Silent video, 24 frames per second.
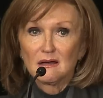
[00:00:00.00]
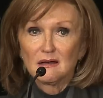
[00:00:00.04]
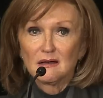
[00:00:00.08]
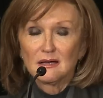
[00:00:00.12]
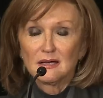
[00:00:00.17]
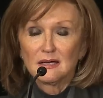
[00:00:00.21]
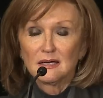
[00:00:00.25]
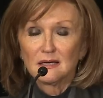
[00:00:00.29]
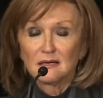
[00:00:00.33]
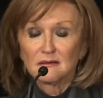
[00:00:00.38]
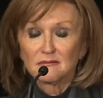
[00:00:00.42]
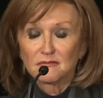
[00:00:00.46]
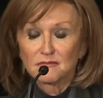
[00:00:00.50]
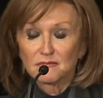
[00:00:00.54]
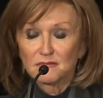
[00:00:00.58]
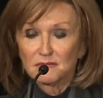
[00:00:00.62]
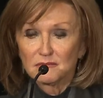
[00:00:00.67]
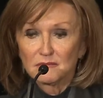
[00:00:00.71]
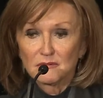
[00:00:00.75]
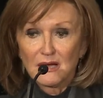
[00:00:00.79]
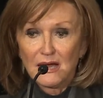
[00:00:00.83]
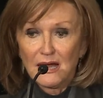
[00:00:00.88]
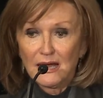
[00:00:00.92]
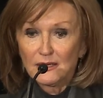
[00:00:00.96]
of,
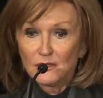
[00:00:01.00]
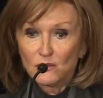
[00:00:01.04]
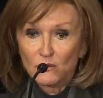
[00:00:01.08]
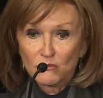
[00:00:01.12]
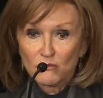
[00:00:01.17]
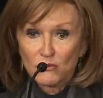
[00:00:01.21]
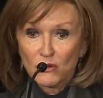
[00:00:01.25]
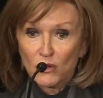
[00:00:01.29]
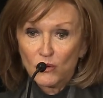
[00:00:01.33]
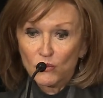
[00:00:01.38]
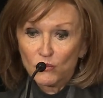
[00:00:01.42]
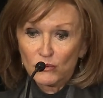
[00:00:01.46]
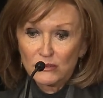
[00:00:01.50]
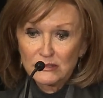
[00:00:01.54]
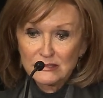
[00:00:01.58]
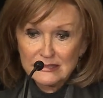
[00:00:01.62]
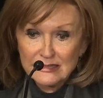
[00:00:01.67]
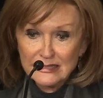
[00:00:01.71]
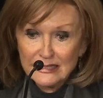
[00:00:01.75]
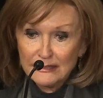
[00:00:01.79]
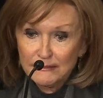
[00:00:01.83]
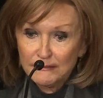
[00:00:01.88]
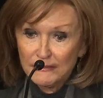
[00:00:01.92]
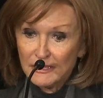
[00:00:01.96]
I don't know,
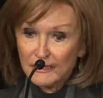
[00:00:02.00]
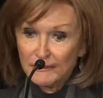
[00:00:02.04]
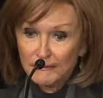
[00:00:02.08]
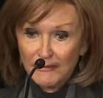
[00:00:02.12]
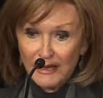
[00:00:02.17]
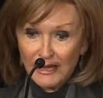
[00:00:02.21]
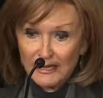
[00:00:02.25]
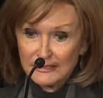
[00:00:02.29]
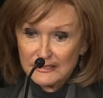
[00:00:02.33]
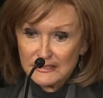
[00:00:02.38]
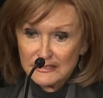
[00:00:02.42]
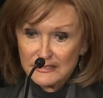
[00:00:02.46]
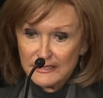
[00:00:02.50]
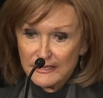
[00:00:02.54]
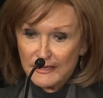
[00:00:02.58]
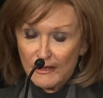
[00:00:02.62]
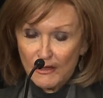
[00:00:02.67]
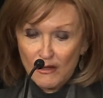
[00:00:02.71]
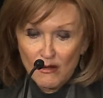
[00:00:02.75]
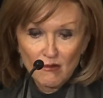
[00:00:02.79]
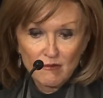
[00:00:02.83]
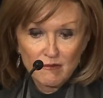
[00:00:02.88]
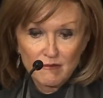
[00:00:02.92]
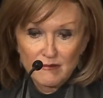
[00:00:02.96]
redeeming
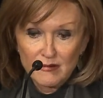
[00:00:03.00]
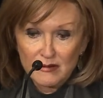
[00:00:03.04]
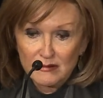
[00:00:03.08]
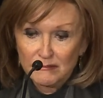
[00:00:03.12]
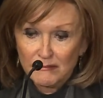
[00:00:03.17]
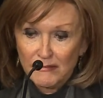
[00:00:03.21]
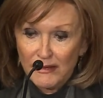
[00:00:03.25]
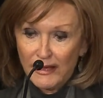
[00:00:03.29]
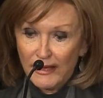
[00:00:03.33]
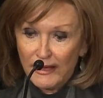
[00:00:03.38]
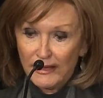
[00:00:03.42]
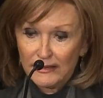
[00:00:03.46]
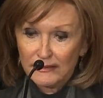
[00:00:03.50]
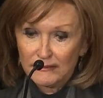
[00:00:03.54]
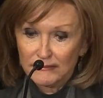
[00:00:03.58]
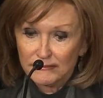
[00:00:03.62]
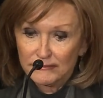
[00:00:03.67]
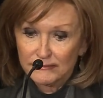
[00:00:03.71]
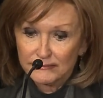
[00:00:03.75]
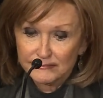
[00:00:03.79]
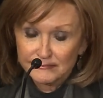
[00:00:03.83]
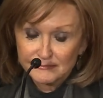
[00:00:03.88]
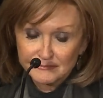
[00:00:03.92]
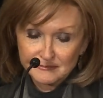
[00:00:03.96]
myself and my
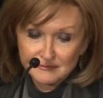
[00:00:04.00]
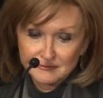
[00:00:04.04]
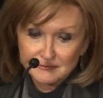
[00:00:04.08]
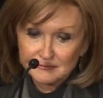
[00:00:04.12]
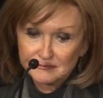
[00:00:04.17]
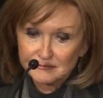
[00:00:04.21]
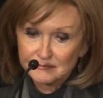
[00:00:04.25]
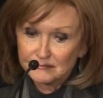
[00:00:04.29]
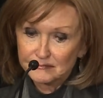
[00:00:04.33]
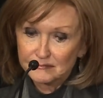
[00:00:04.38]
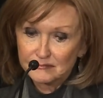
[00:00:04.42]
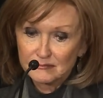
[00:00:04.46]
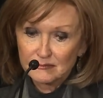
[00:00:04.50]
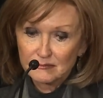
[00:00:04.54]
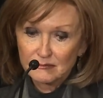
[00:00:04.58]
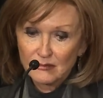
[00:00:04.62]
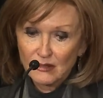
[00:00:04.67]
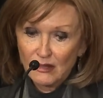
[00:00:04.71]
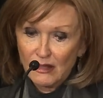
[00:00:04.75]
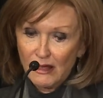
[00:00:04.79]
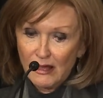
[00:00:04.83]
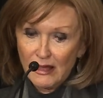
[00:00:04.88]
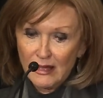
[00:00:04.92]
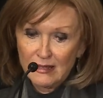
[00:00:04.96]

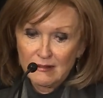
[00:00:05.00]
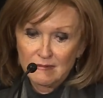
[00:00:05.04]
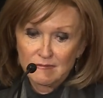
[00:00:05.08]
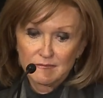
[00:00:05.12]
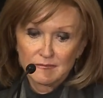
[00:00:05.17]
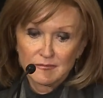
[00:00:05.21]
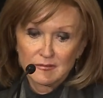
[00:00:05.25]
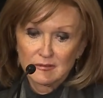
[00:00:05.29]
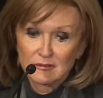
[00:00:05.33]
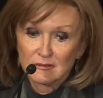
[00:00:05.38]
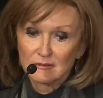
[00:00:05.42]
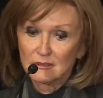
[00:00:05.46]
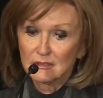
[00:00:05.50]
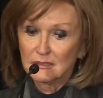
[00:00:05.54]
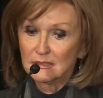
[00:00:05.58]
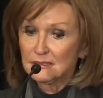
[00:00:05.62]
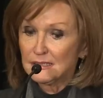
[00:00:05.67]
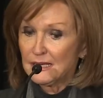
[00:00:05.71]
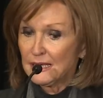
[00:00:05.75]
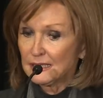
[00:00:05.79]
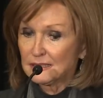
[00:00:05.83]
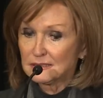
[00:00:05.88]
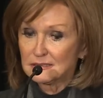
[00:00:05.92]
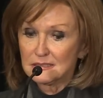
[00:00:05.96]
life and
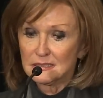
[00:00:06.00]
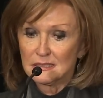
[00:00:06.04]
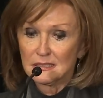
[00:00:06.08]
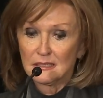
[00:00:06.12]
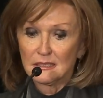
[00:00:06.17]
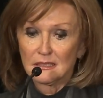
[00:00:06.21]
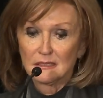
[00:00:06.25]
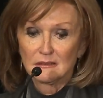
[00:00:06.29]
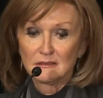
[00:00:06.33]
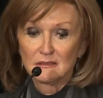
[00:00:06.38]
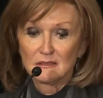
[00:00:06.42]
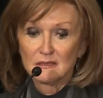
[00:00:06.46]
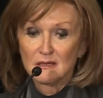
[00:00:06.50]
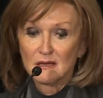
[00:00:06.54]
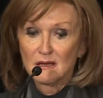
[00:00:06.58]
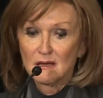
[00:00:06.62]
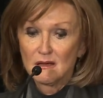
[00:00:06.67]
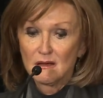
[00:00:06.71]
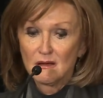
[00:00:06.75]
connecting and